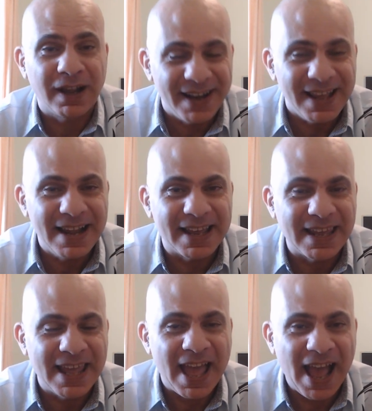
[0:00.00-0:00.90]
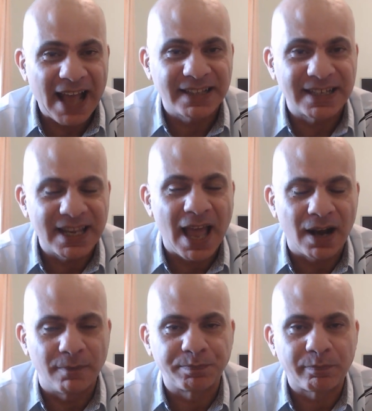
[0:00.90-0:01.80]
clearly had the
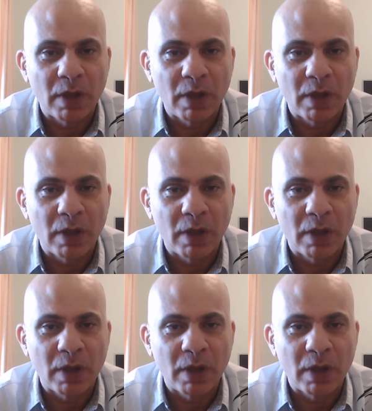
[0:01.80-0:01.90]
talent